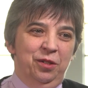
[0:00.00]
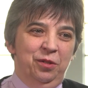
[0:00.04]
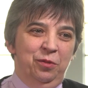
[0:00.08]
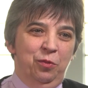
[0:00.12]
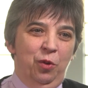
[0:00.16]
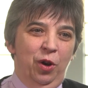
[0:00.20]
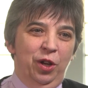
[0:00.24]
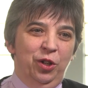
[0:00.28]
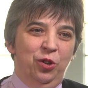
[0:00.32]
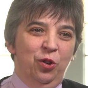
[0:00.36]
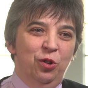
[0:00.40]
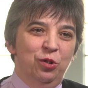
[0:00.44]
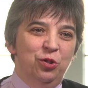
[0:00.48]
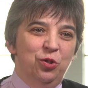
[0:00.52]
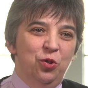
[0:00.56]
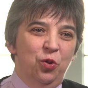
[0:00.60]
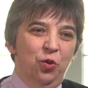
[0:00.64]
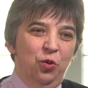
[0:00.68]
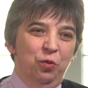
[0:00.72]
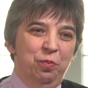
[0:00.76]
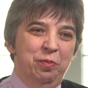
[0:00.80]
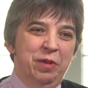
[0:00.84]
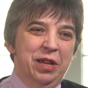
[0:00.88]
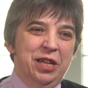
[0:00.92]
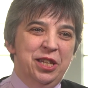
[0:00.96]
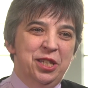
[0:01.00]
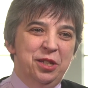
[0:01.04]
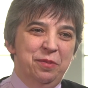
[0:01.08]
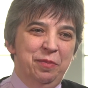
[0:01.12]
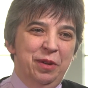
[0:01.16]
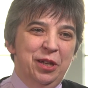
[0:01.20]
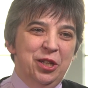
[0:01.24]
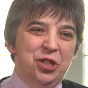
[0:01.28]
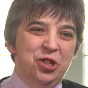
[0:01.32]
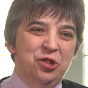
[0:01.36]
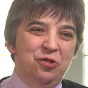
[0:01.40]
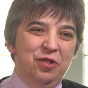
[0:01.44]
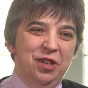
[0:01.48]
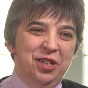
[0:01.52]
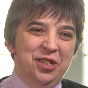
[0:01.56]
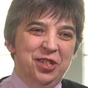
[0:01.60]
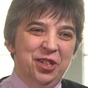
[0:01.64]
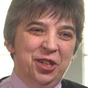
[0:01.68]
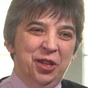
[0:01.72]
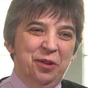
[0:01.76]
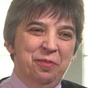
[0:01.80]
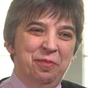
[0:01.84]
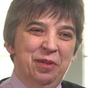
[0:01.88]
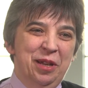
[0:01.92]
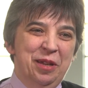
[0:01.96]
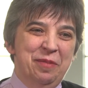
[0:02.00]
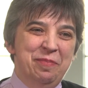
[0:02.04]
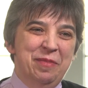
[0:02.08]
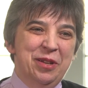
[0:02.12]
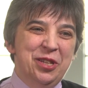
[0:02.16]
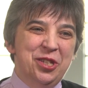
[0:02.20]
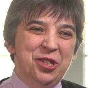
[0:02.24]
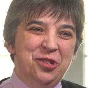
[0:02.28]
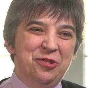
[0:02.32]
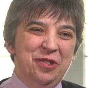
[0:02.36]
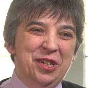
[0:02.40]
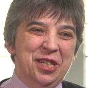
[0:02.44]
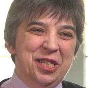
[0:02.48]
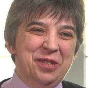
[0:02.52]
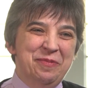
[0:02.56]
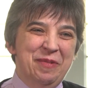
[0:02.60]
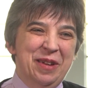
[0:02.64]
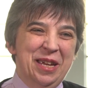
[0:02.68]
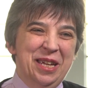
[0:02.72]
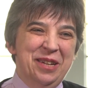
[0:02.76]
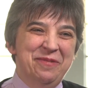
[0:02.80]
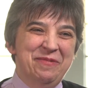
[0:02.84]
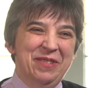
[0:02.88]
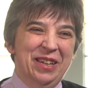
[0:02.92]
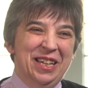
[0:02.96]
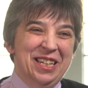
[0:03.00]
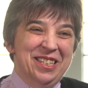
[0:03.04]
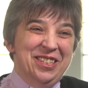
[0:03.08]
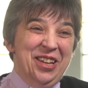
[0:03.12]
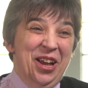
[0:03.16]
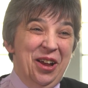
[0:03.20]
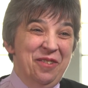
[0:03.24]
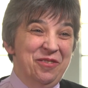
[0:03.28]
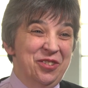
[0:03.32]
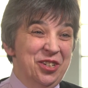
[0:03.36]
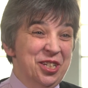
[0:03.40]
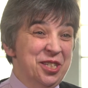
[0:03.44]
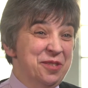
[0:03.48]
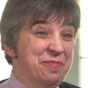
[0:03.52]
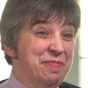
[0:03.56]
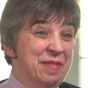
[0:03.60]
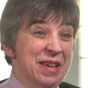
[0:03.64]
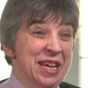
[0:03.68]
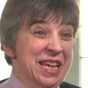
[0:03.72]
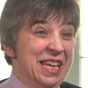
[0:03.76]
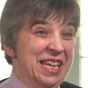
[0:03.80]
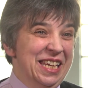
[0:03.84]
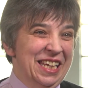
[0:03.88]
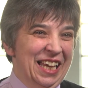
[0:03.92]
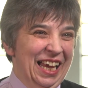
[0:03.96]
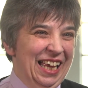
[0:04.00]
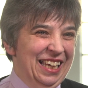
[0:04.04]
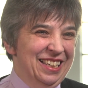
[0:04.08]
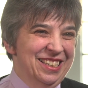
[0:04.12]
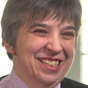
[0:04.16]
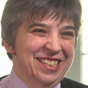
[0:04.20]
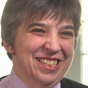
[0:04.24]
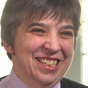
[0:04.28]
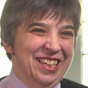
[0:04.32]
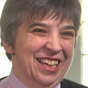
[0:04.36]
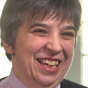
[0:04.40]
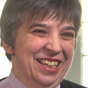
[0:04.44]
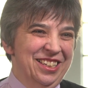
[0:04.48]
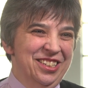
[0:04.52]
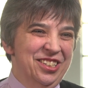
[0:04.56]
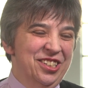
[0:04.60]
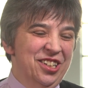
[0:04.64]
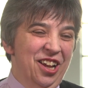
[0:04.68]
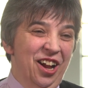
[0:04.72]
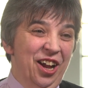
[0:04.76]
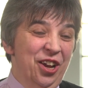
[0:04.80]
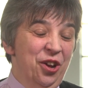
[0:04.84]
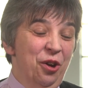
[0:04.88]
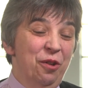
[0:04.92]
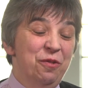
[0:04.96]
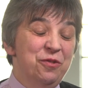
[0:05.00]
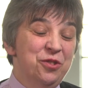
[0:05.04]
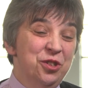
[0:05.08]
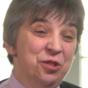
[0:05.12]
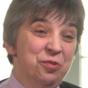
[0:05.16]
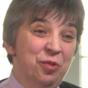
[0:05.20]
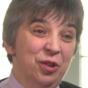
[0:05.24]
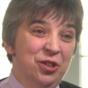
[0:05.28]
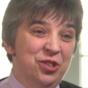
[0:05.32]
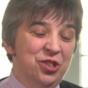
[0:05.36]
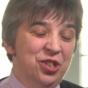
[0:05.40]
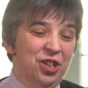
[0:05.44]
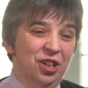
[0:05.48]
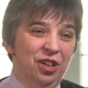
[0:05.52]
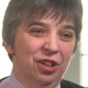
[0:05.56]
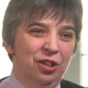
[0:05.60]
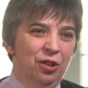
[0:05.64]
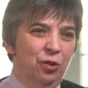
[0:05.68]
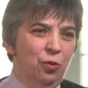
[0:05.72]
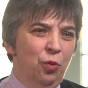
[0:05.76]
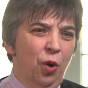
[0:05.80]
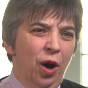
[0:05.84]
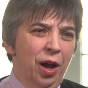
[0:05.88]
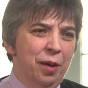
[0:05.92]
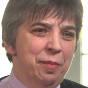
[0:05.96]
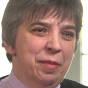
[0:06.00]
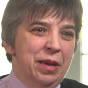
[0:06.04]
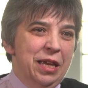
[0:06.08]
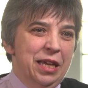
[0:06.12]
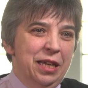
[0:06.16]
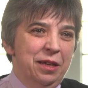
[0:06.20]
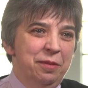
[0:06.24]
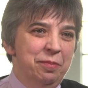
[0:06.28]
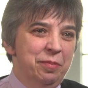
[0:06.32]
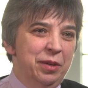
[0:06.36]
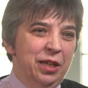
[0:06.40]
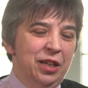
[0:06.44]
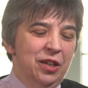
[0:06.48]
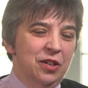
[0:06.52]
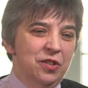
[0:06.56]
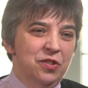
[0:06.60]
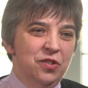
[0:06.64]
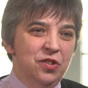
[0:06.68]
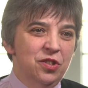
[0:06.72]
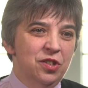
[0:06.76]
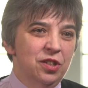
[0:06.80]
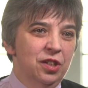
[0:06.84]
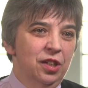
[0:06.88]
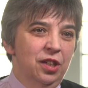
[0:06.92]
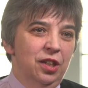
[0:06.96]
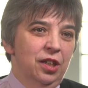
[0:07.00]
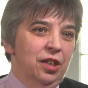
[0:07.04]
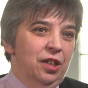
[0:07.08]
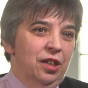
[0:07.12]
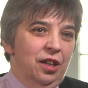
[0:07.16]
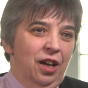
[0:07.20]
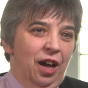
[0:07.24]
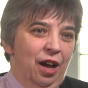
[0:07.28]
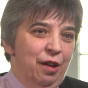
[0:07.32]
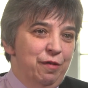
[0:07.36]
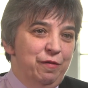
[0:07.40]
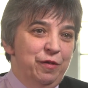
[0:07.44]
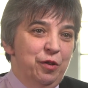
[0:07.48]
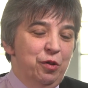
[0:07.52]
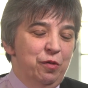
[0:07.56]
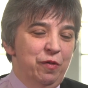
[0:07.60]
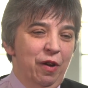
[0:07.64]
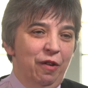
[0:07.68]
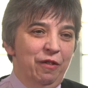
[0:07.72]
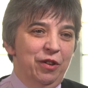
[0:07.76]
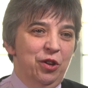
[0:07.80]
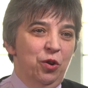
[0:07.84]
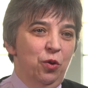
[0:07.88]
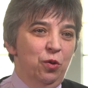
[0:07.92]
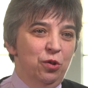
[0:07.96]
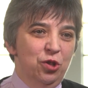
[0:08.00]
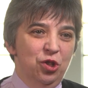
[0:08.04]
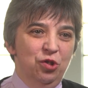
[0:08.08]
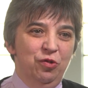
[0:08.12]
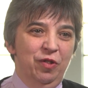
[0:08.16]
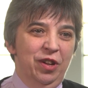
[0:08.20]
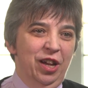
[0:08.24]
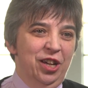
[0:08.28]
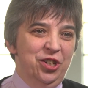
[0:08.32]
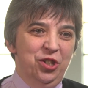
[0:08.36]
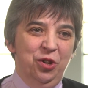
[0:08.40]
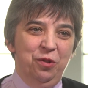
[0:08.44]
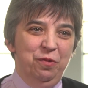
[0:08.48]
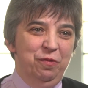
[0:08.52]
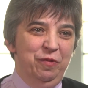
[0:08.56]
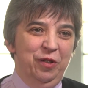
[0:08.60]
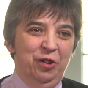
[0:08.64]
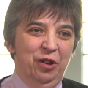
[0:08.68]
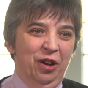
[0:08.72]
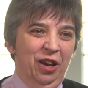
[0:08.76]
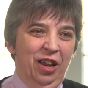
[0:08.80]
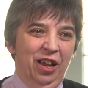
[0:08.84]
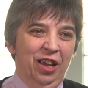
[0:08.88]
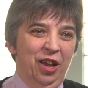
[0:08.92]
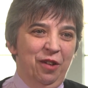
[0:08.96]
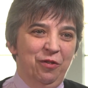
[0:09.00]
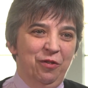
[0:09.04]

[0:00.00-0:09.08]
Why God called me to ministry is a complete mystery to me, because I'm just me, and I often wonder why me, because I feel very ordinary. I don't feel like